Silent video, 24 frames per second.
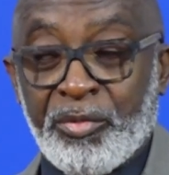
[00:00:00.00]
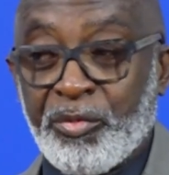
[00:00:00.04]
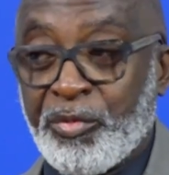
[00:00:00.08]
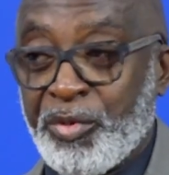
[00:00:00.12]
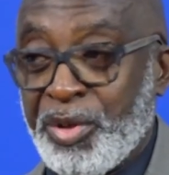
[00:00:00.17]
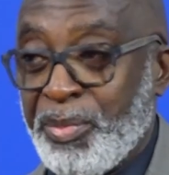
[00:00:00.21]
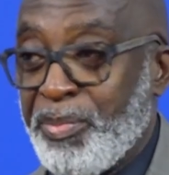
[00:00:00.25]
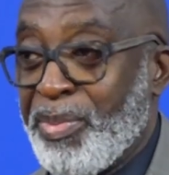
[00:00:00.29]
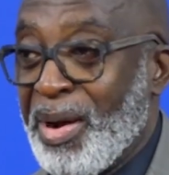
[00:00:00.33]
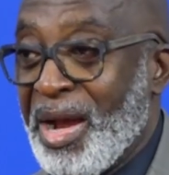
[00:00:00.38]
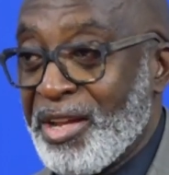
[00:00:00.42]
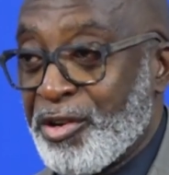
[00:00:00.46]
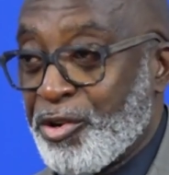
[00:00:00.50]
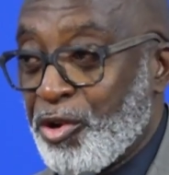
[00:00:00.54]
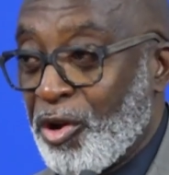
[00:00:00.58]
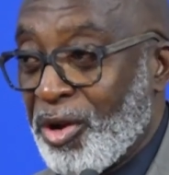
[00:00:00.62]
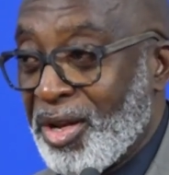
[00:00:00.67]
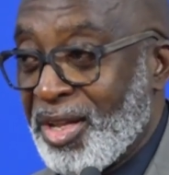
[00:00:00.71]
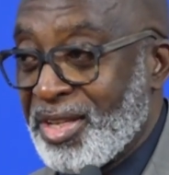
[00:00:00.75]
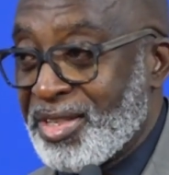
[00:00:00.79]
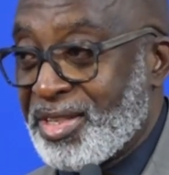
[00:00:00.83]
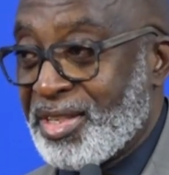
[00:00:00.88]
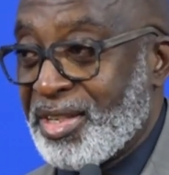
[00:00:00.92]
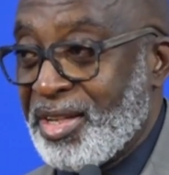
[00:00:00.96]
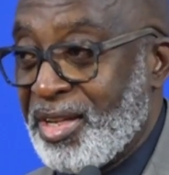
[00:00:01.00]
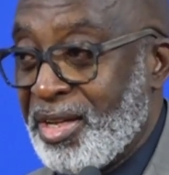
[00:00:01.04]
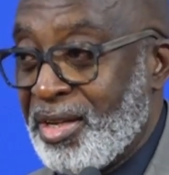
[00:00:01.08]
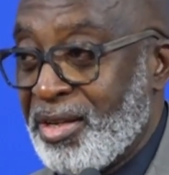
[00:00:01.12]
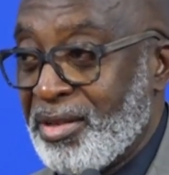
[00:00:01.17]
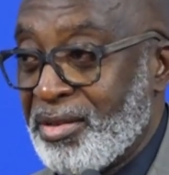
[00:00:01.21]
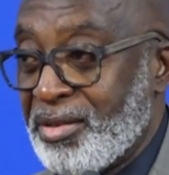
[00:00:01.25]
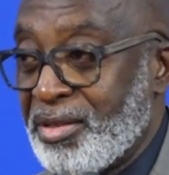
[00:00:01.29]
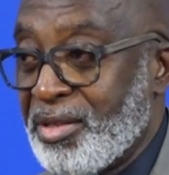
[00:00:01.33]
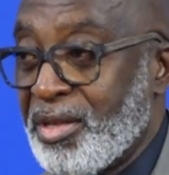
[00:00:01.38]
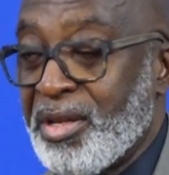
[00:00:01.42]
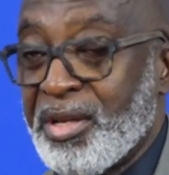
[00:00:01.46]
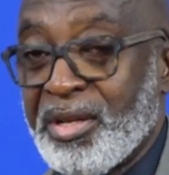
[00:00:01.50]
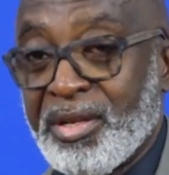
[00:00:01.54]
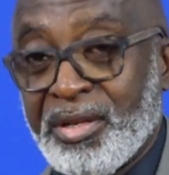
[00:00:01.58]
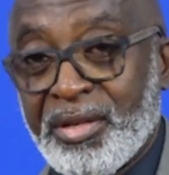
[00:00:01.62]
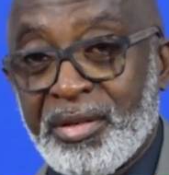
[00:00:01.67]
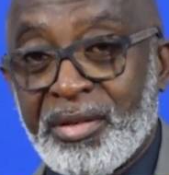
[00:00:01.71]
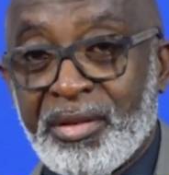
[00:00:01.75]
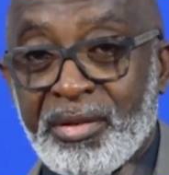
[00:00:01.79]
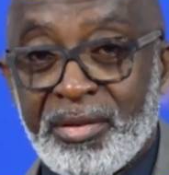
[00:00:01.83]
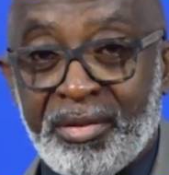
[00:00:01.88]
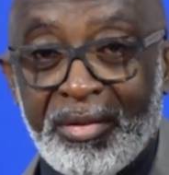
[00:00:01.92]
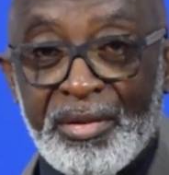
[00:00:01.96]
we buy dollars here,
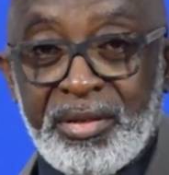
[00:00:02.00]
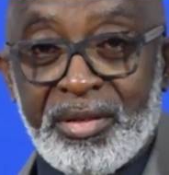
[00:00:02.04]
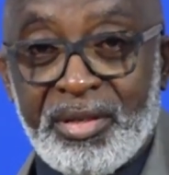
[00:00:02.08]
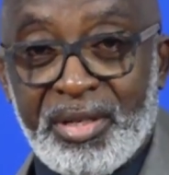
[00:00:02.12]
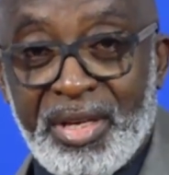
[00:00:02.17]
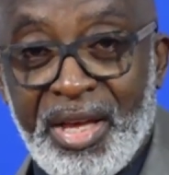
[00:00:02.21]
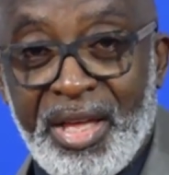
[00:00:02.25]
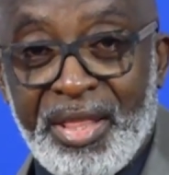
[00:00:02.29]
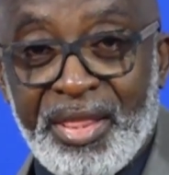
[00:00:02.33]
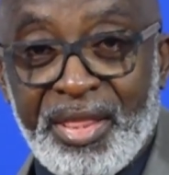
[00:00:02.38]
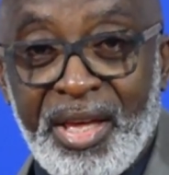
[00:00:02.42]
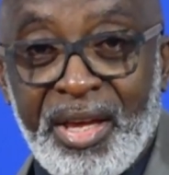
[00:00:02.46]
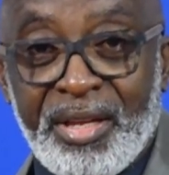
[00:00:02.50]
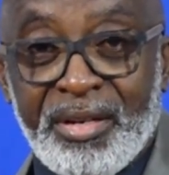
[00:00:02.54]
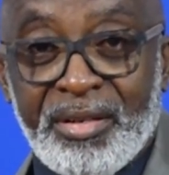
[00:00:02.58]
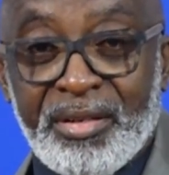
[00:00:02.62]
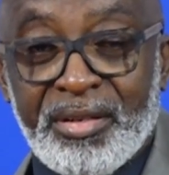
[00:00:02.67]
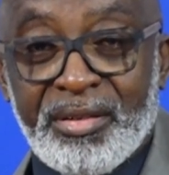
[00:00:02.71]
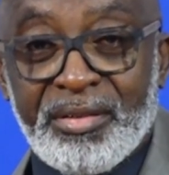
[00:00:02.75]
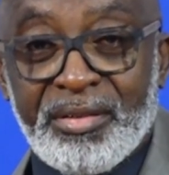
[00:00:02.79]
and then